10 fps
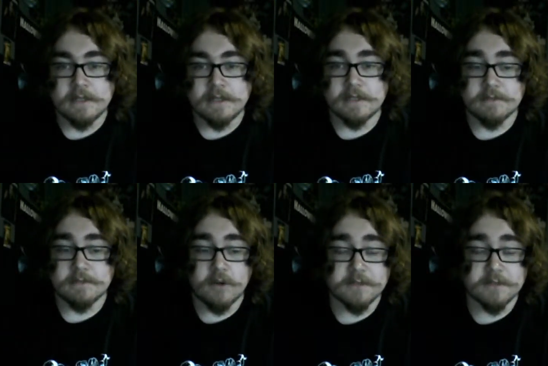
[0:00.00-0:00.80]
I'm
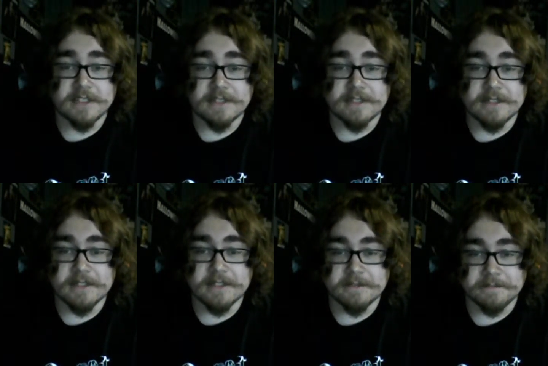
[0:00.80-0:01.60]
homesick
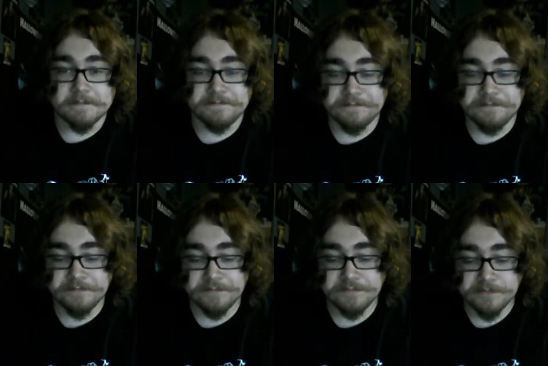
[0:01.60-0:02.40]
today,
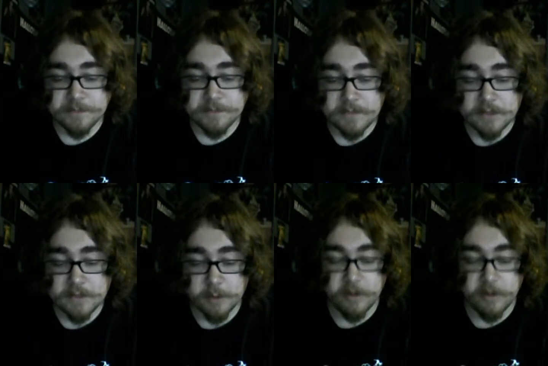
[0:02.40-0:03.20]
so
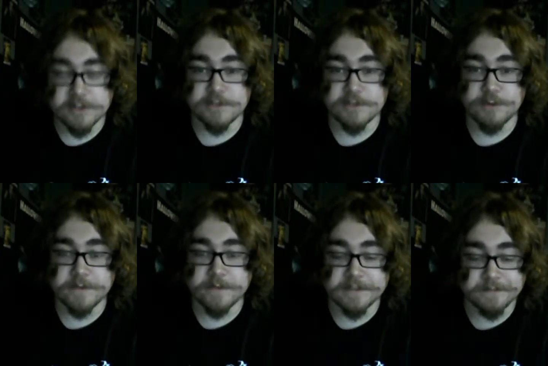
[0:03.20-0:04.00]
I'm watching some
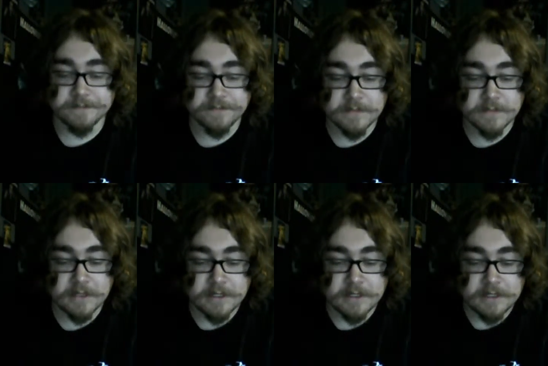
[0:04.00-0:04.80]
movies.
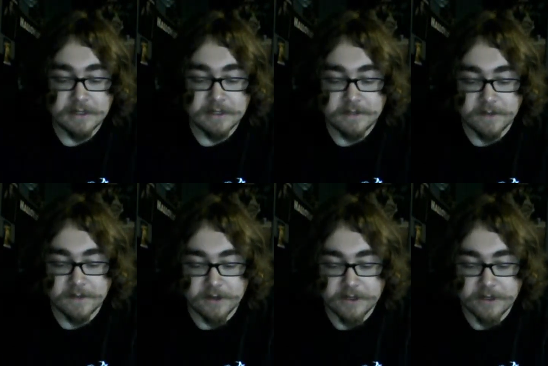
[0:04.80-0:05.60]

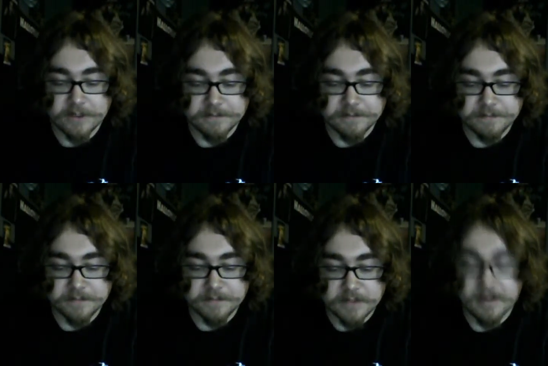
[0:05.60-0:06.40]
Figured,
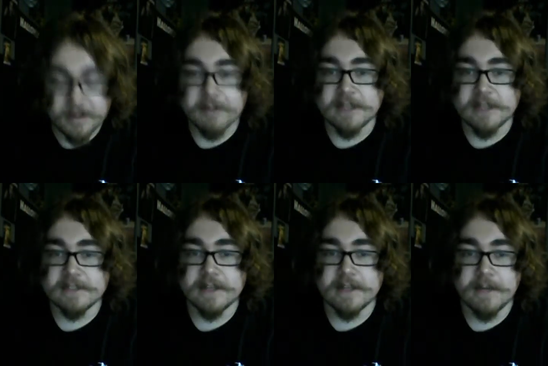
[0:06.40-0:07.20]
despite being
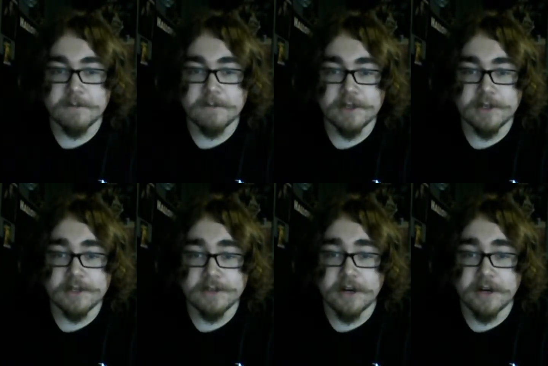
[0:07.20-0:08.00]
sick, I'm gonna
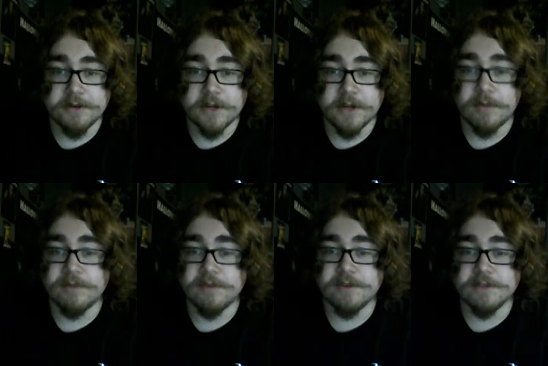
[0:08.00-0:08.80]
try to do a couple reviews.